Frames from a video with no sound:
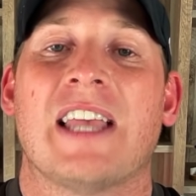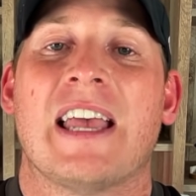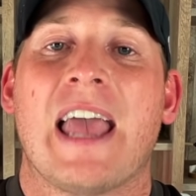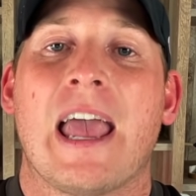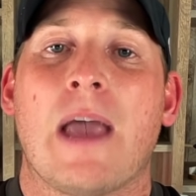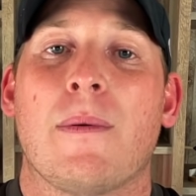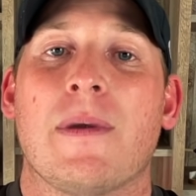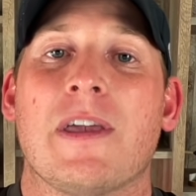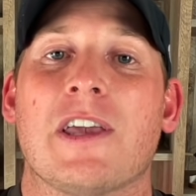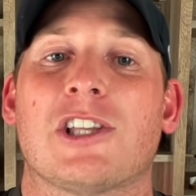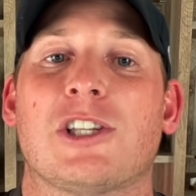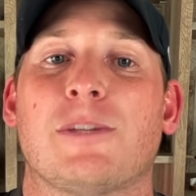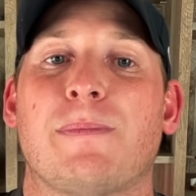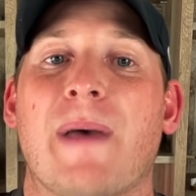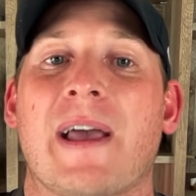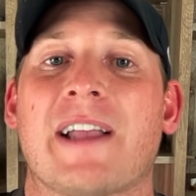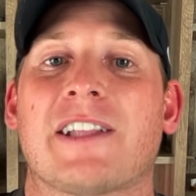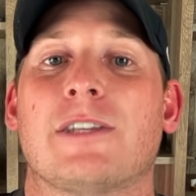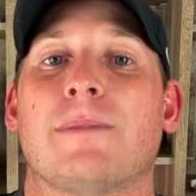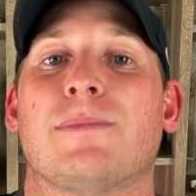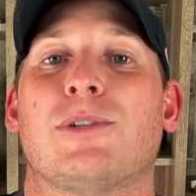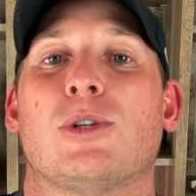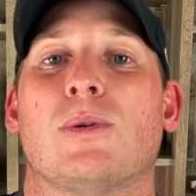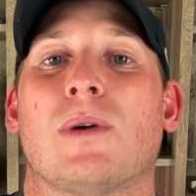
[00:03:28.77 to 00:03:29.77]
and we expect
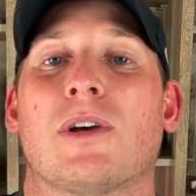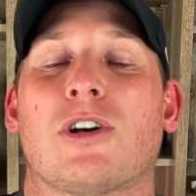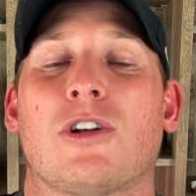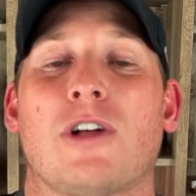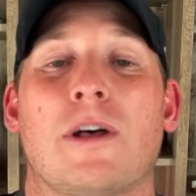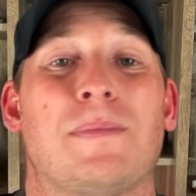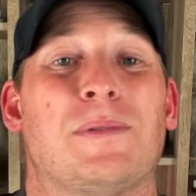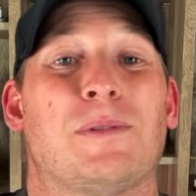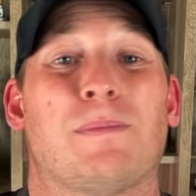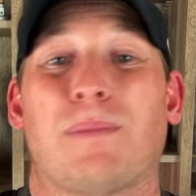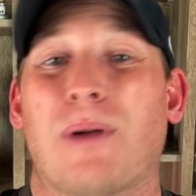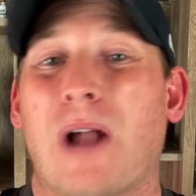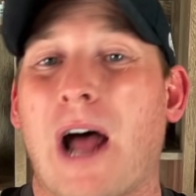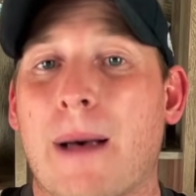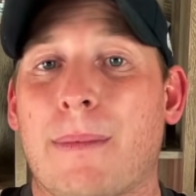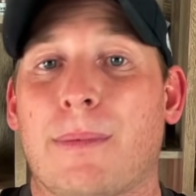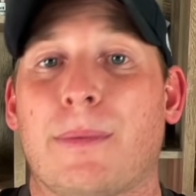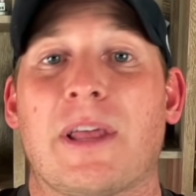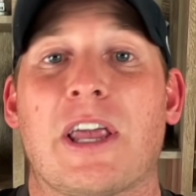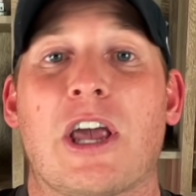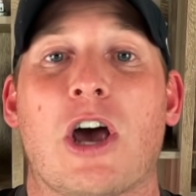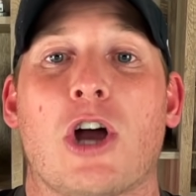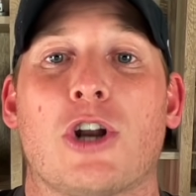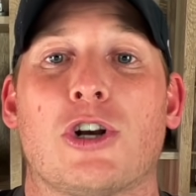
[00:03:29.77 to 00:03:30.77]
him to eclipse
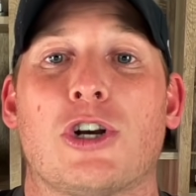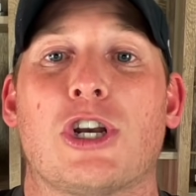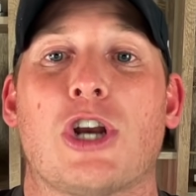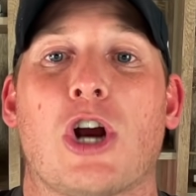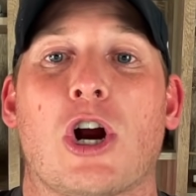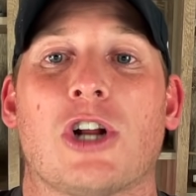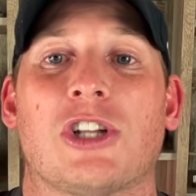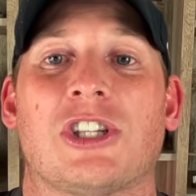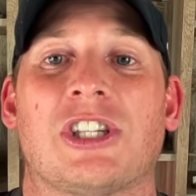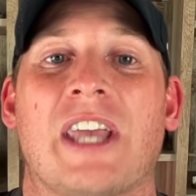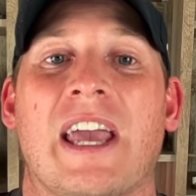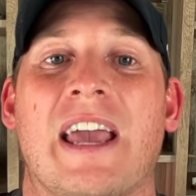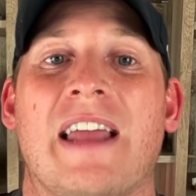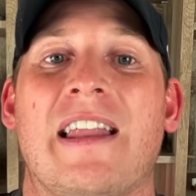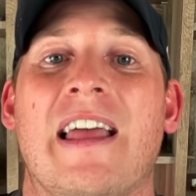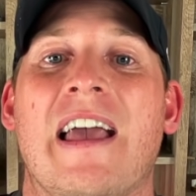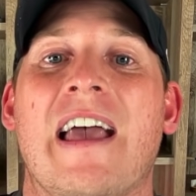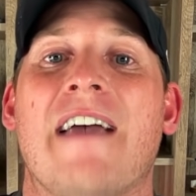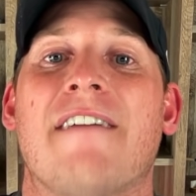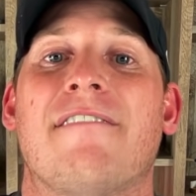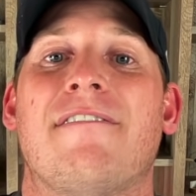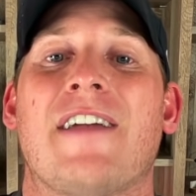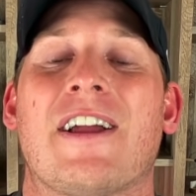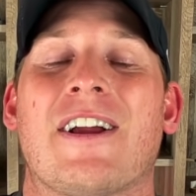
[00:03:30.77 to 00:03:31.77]
probably 100 yards again
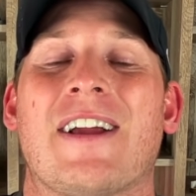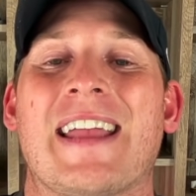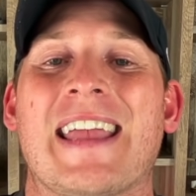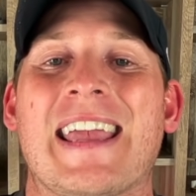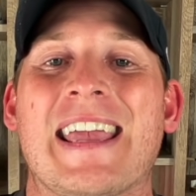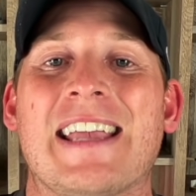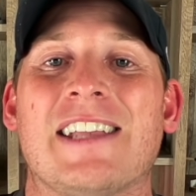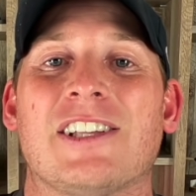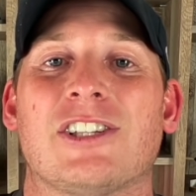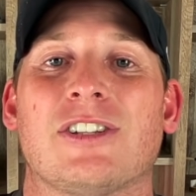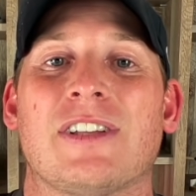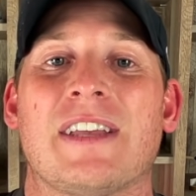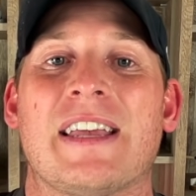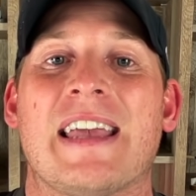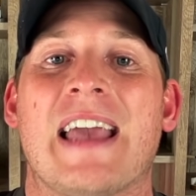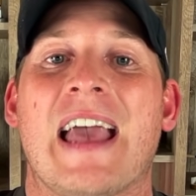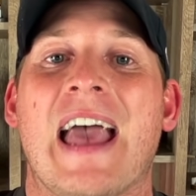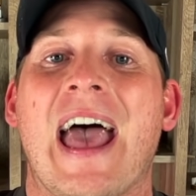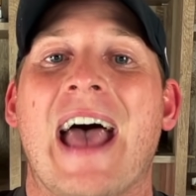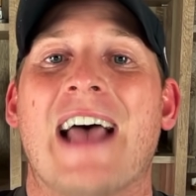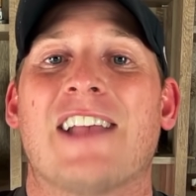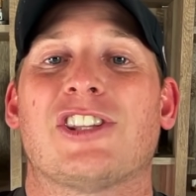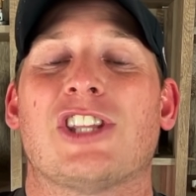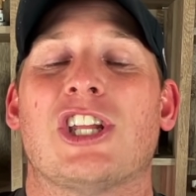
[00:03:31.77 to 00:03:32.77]
very easily,
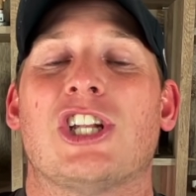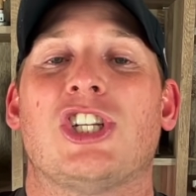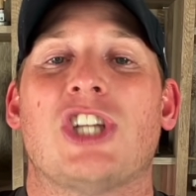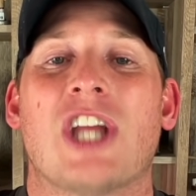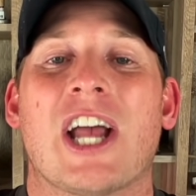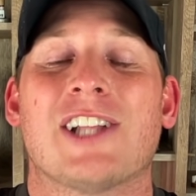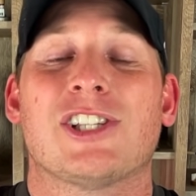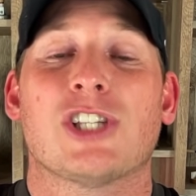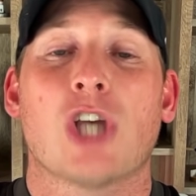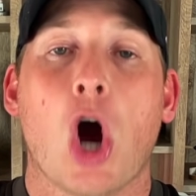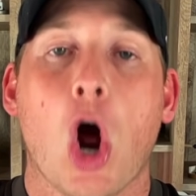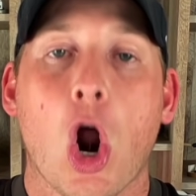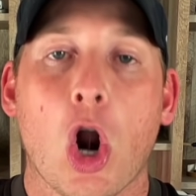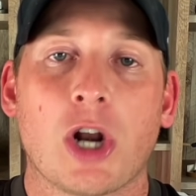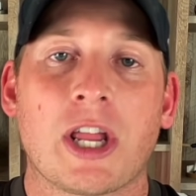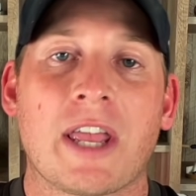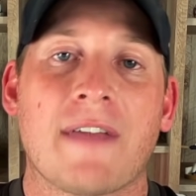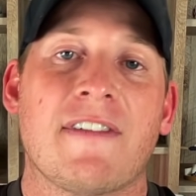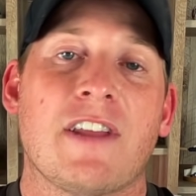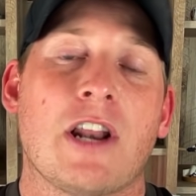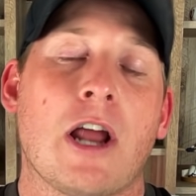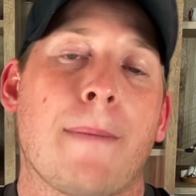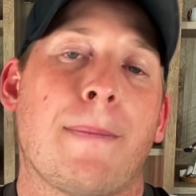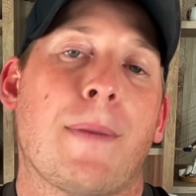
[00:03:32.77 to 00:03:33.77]
as the Jets are
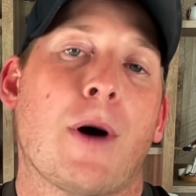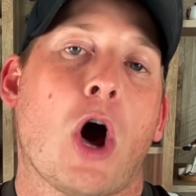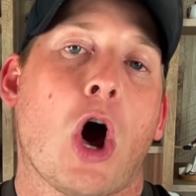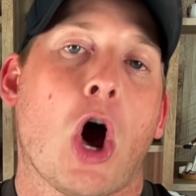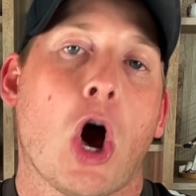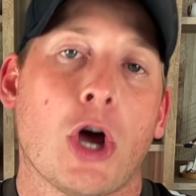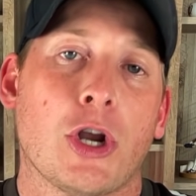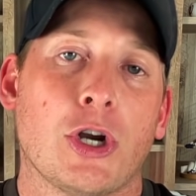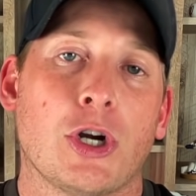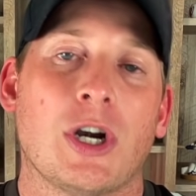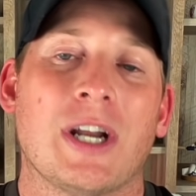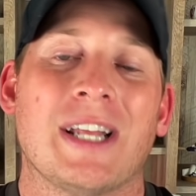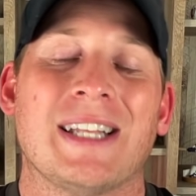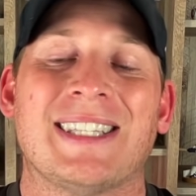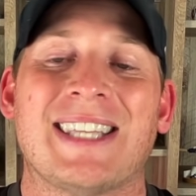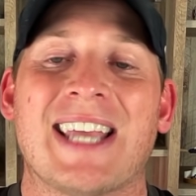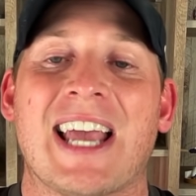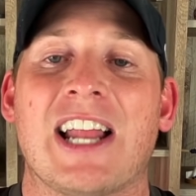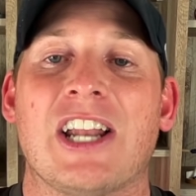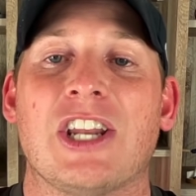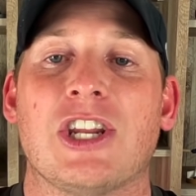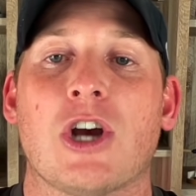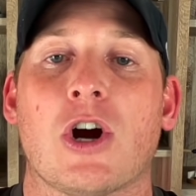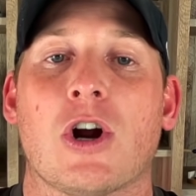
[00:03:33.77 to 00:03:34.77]
giving up
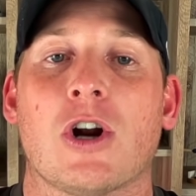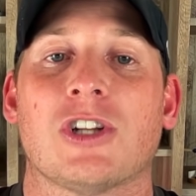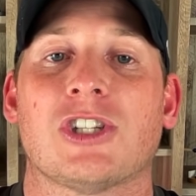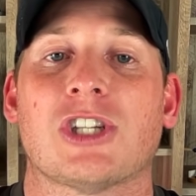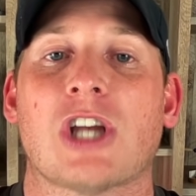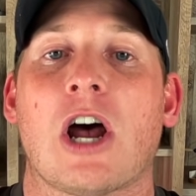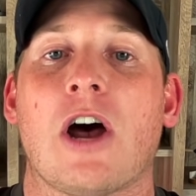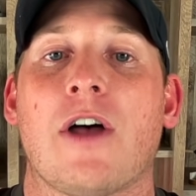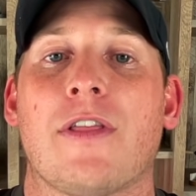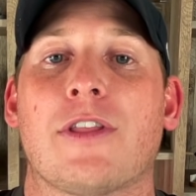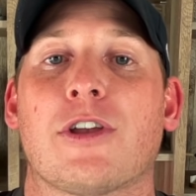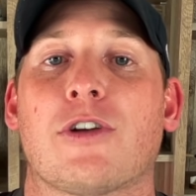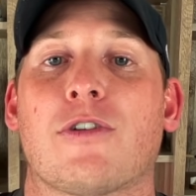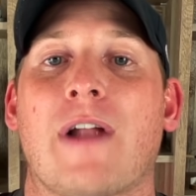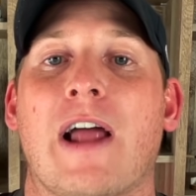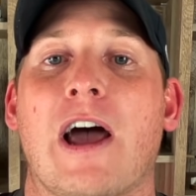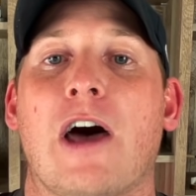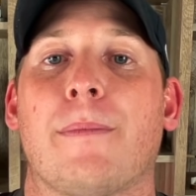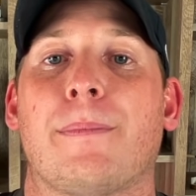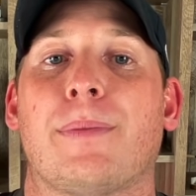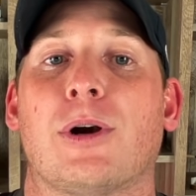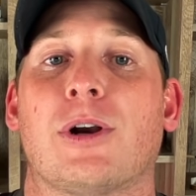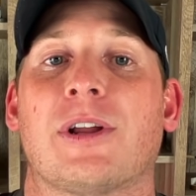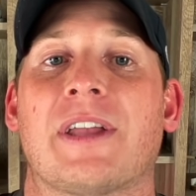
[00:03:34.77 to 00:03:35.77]
110 yards on the
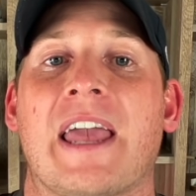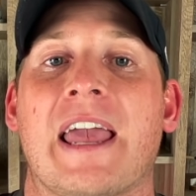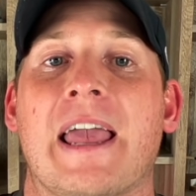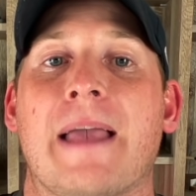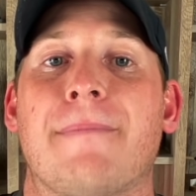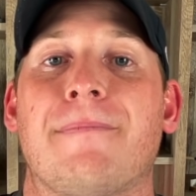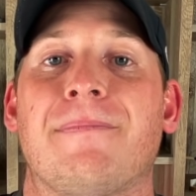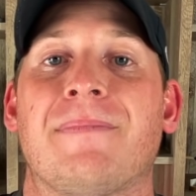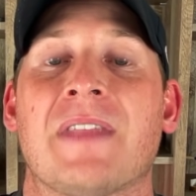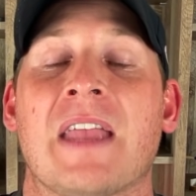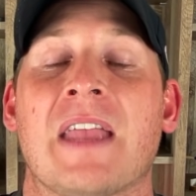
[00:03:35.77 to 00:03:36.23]
ground per game.